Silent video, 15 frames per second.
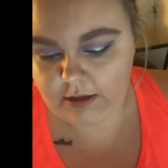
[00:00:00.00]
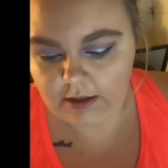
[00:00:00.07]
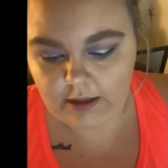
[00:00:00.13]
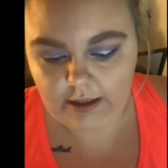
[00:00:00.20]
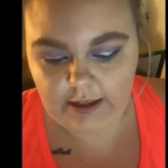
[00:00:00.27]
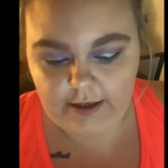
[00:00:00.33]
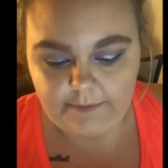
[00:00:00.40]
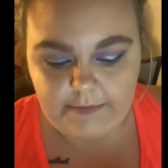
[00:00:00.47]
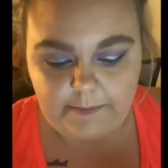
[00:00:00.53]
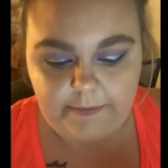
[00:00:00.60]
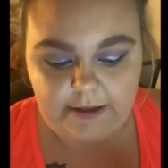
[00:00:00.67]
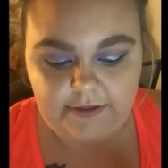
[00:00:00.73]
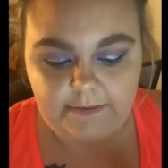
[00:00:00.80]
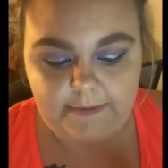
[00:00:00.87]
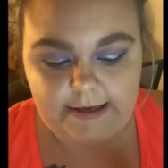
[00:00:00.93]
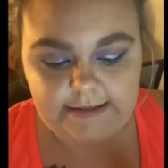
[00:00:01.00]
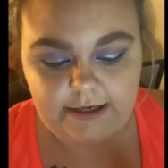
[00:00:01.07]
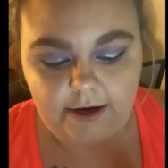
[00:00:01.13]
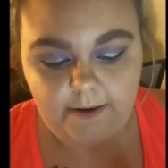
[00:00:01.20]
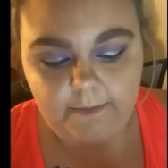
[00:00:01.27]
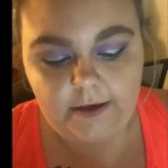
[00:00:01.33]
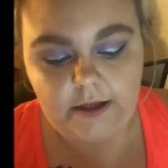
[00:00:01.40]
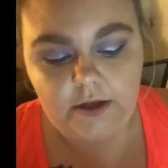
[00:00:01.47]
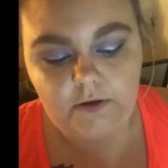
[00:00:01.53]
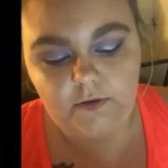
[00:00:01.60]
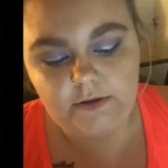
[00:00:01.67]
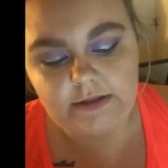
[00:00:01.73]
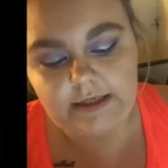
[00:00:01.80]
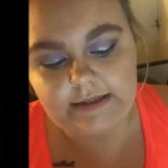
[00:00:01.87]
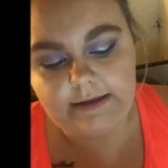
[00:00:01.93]
But the mascara I'm going to
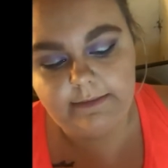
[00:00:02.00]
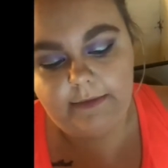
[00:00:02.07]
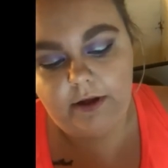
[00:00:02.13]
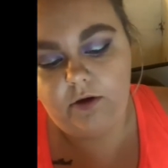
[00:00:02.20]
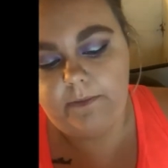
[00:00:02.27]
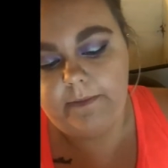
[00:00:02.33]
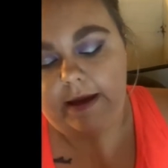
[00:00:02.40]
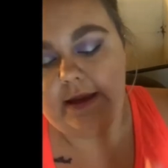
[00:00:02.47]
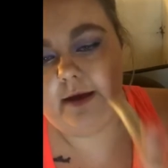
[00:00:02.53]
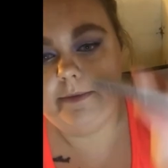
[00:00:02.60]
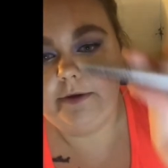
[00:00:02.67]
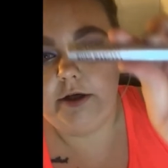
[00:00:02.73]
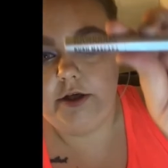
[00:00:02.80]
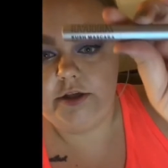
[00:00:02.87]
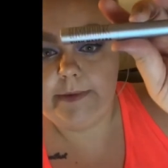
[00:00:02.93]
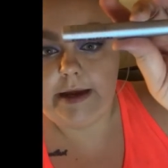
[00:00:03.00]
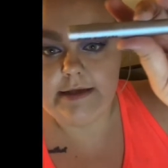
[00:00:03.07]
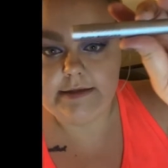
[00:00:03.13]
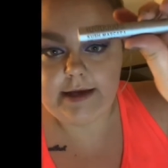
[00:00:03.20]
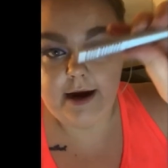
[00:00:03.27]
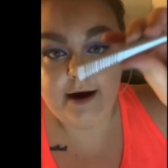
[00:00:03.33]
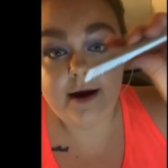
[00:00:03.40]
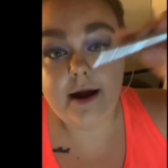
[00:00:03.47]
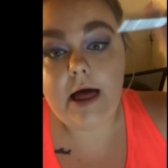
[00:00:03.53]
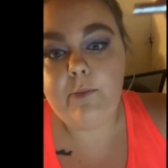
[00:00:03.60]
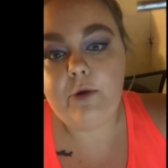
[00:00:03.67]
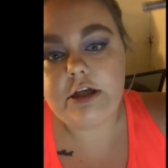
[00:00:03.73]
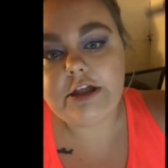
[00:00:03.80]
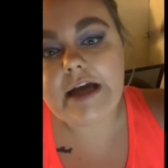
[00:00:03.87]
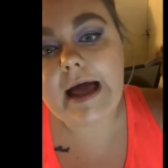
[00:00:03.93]
use is the Milk Makeup Kush Mascara,
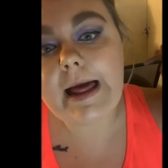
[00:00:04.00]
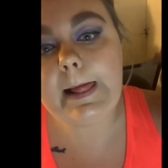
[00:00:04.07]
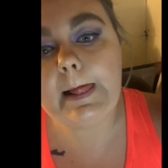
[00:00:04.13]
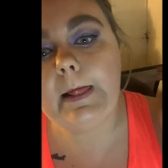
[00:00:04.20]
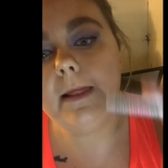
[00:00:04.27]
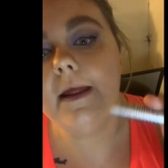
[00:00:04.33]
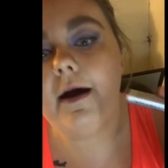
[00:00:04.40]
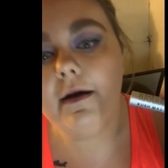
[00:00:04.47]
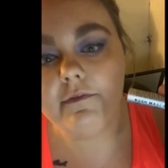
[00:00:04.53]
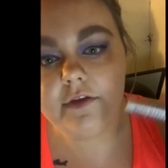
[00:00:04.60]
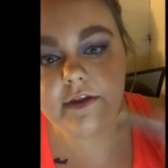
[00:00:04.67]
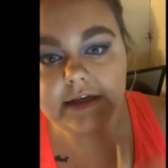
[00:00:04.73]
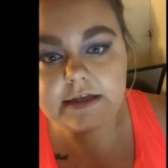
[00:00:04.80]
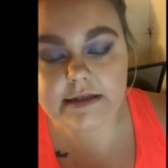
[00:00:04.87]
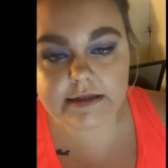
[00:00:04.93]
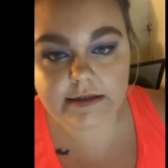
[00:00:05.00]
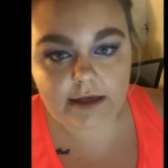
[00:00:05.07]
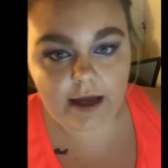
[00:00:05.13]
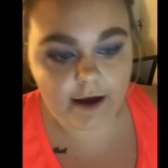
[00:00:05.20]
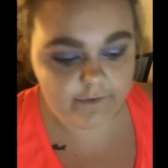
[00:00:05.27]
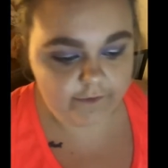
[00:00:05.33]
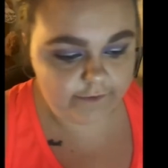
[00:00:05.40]
which I love this stuff.